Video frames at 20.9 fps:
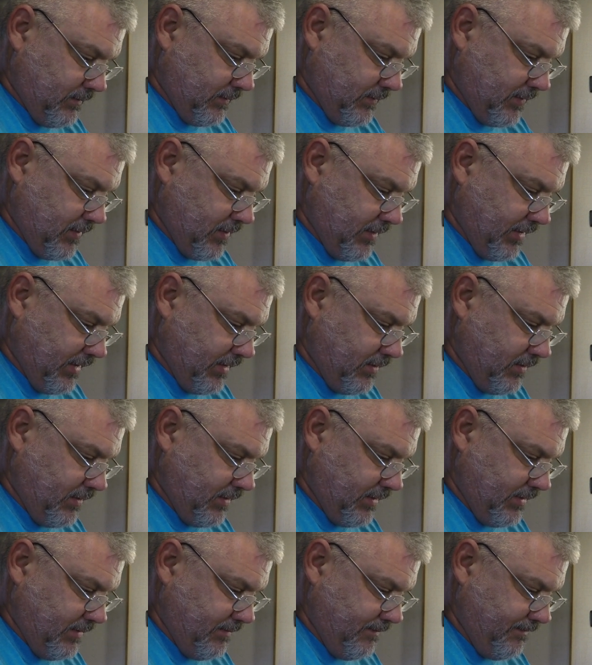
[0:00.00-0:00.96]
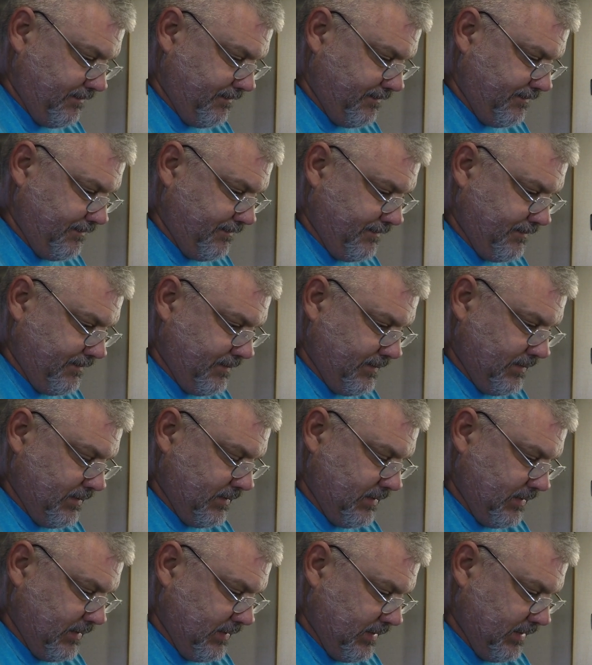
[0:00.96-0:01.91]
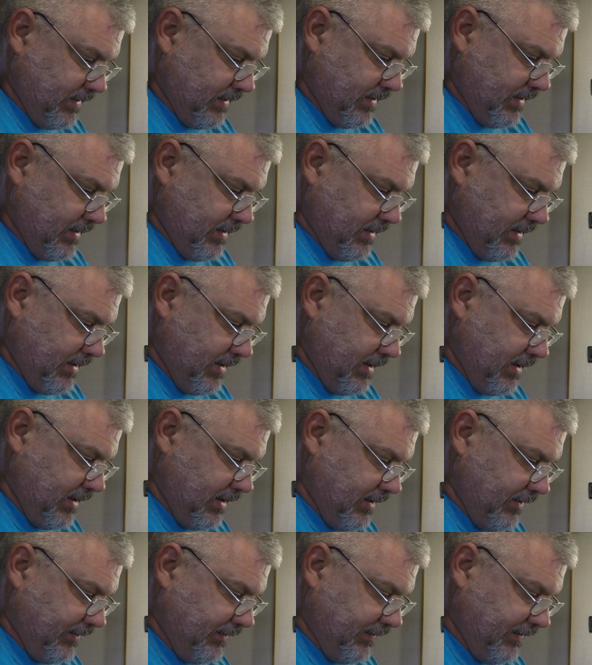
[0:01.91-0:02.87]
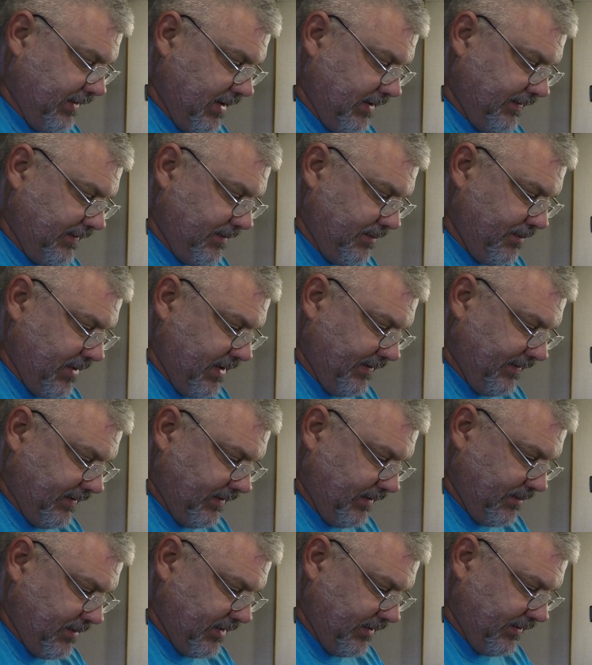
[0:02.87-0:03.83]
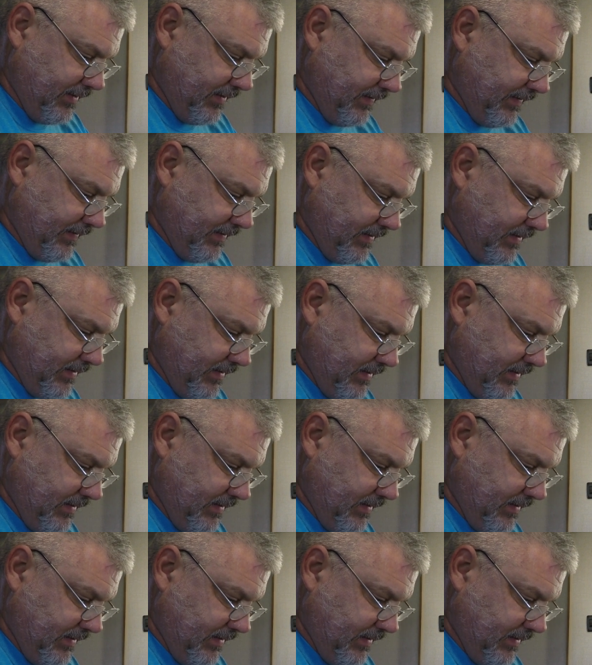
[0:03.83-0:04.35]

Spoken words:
turning it on and just get some basic dimensions